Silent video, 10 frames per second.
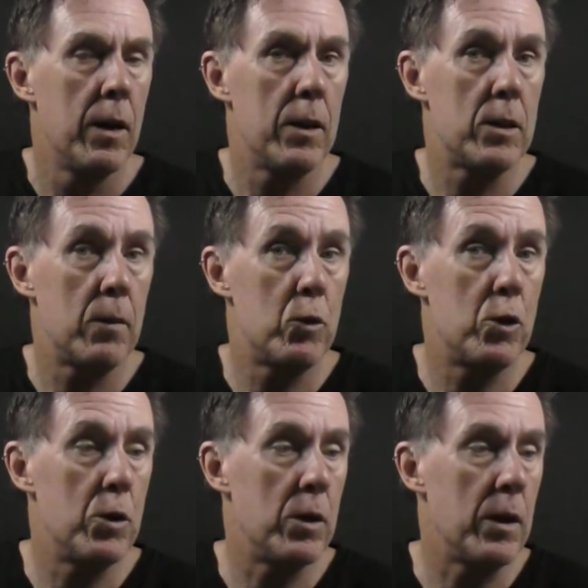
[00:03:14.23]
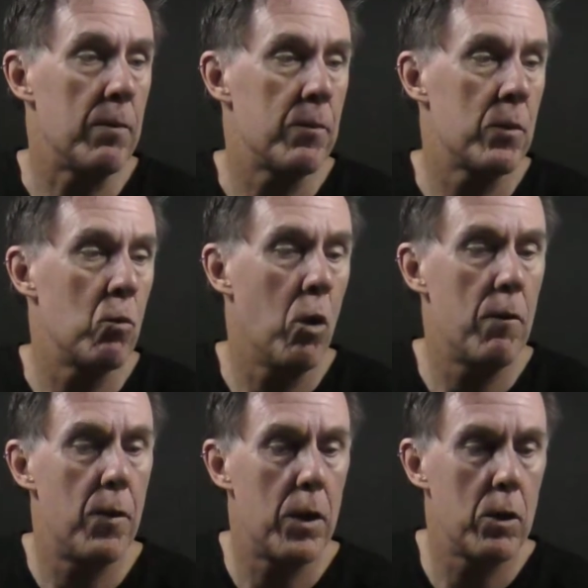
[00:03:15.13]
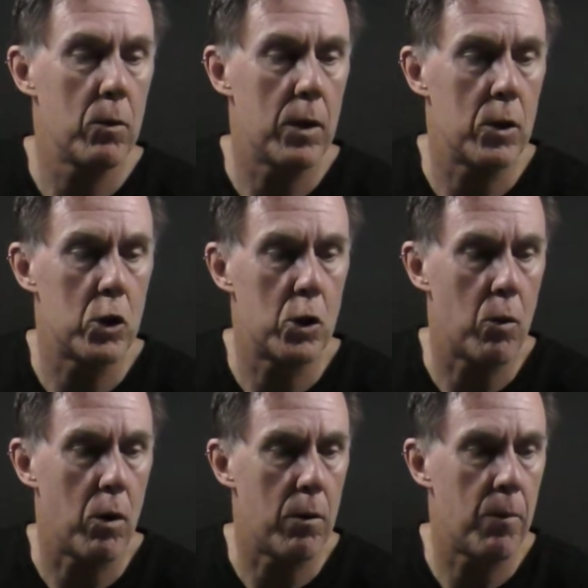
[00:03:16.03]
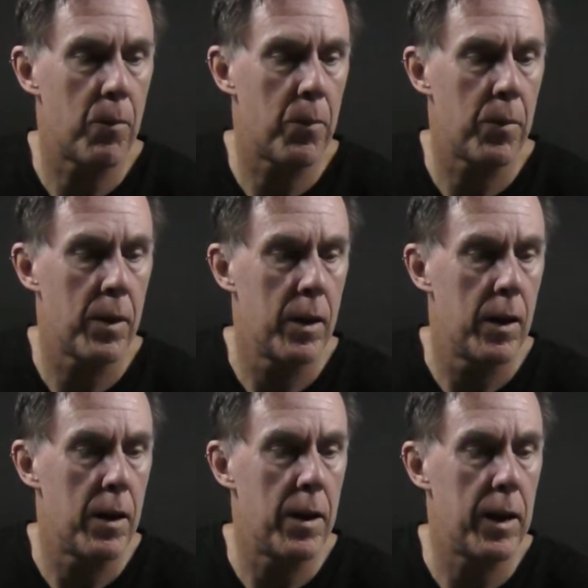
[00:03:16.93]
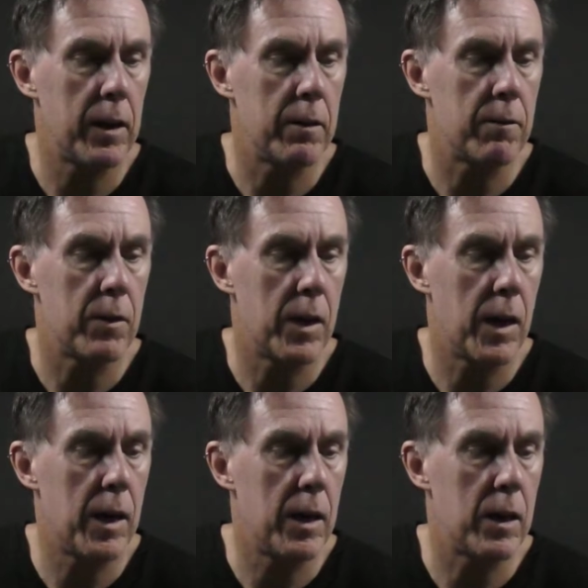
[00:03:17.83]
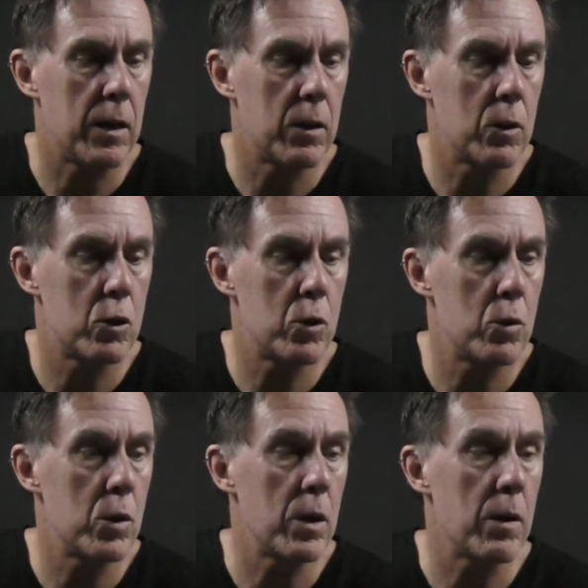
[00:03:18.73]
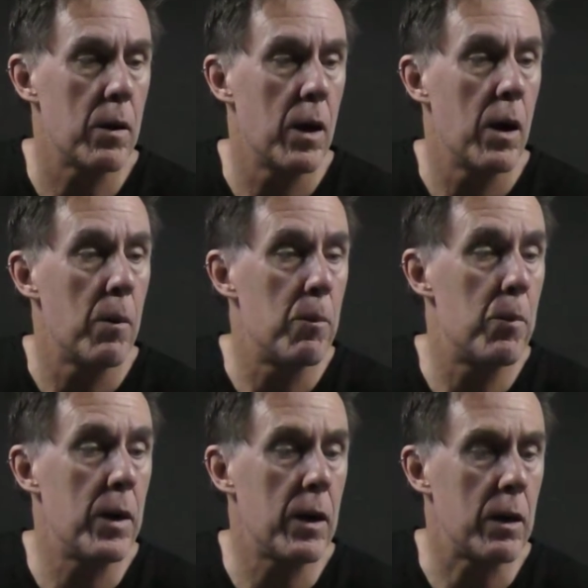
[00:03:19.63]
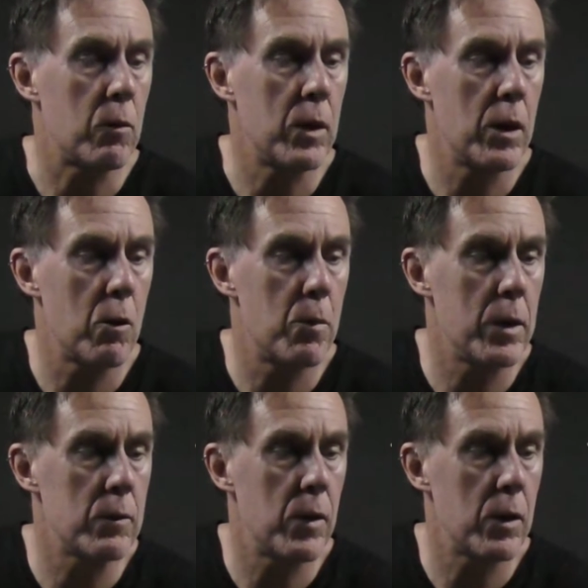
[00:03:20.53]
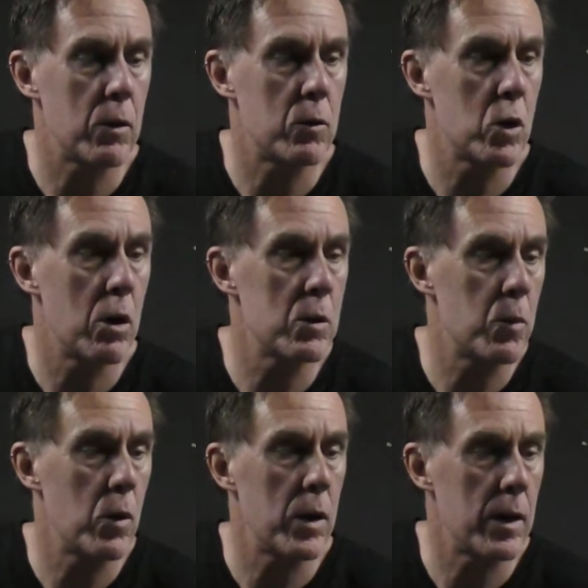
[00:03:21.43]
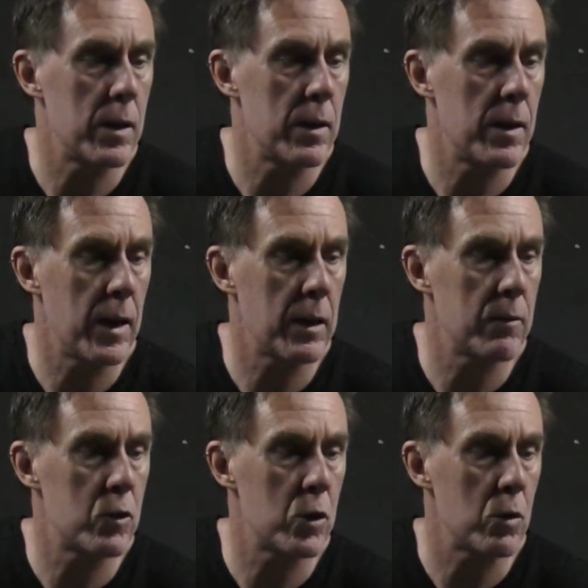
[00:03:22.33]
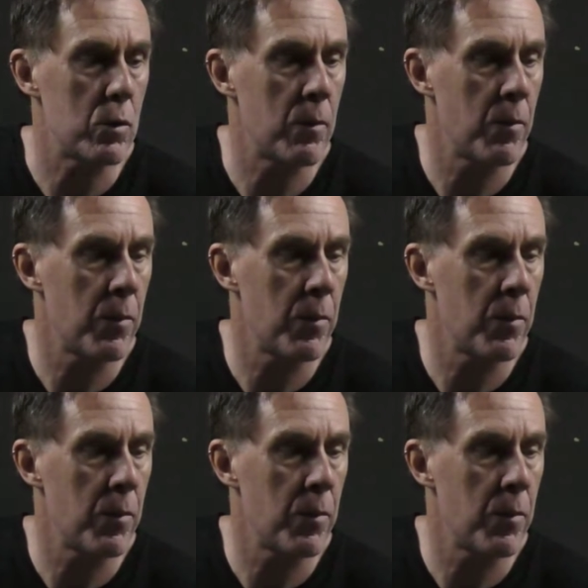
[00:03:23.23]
Let's substitute it in. Y value is 0. -e to the b, we don't know b's value, times by -2